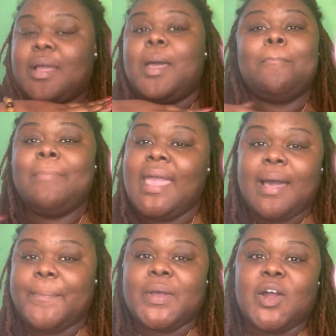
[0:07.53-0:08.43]

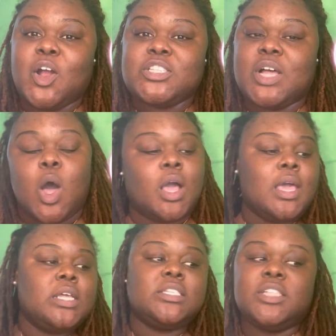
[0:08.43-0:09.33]
Makeup and Girl Talk.
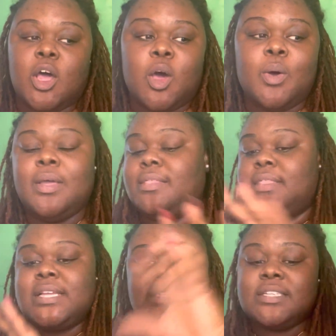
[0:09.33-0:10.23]
So
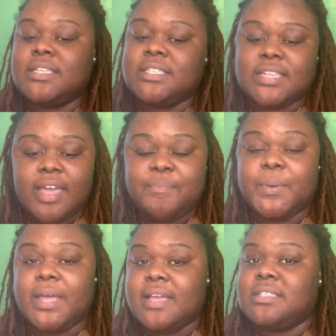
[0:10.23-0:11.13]
this is a safe
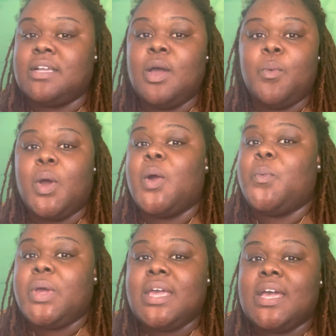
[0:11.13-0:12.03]
place where
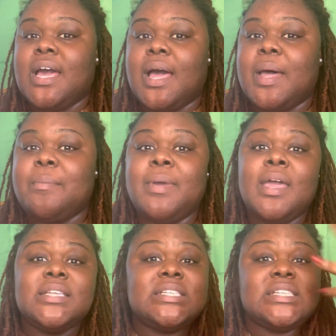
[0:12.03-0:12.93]
we can come
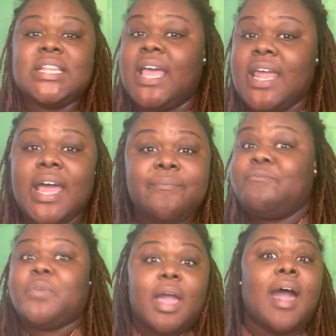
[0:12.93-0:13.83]
slay that
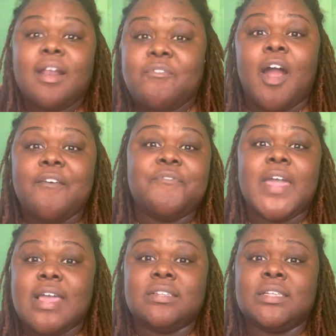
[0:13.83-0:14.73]
out of our
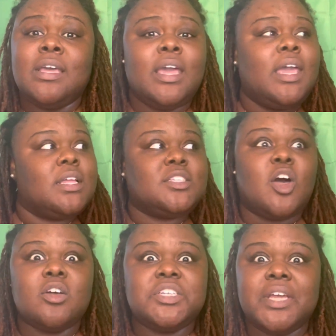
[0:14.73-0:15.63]
face and
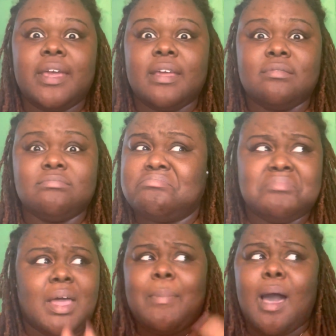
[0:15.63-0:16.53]
talk shit
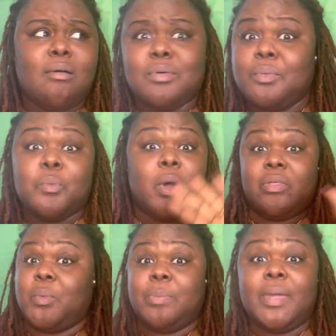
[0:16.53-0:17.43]
about whether
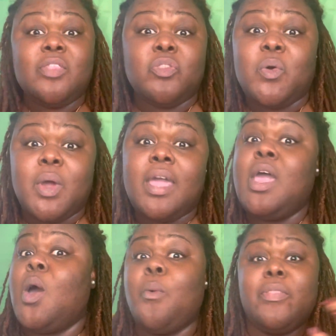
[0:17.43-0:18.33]
we've been through it,
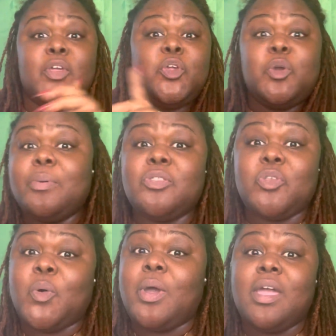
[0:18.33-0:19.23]
whether you've been
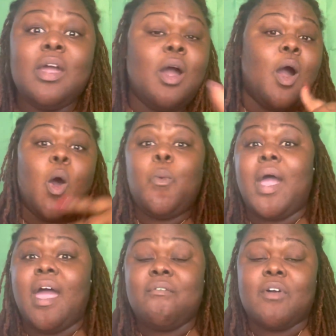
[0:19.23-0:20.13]
through it, or
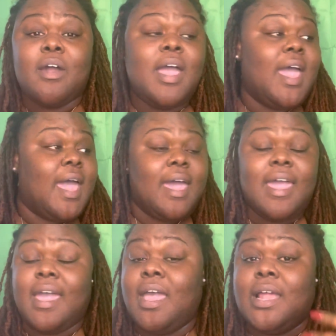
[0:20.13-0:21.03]
whatever.
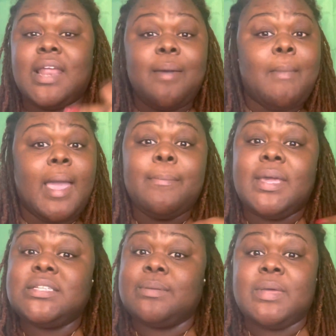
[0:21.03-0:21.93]
Hey, there might
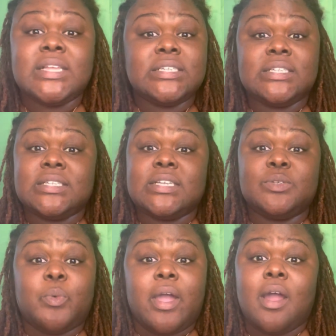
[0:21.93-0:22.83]
be some instances
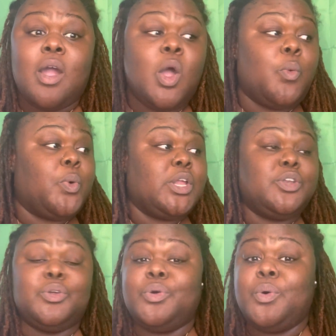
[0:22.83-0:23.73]
where we
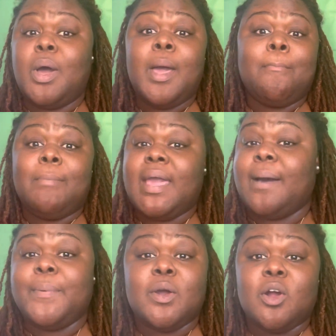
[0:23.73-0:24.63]
do
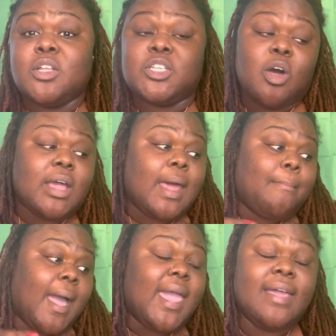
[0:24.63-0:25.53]
makeup and girl talk, and I
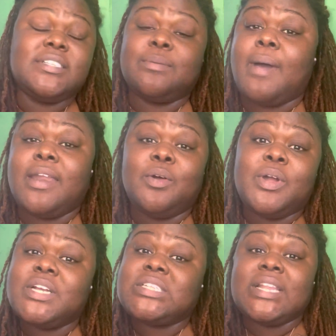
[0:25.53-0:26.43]
might have somebody on
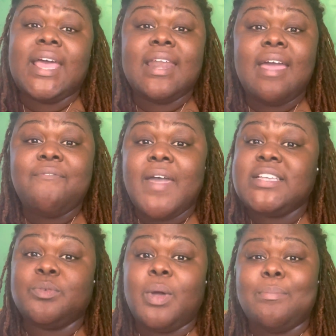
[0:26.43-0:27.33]
here slaying their
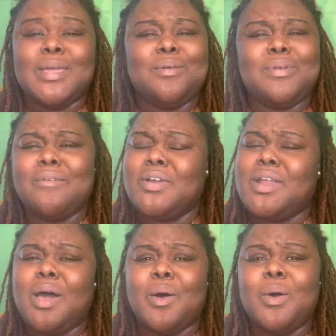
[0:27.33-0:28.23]
face with me. You never
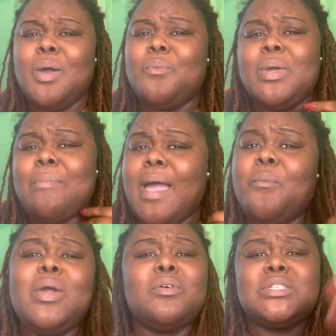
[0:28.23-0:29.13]
know. We're
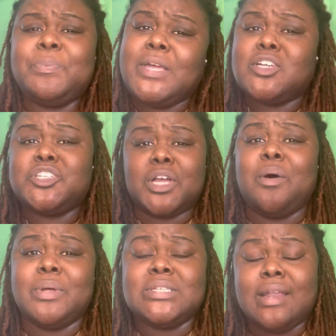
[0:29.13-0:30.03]
gonna speak a
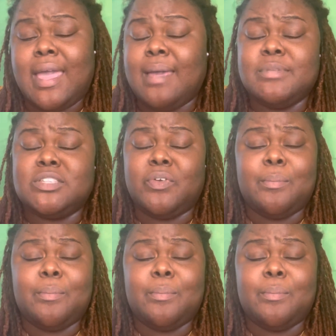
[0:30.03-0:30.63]
show into the atmosphere.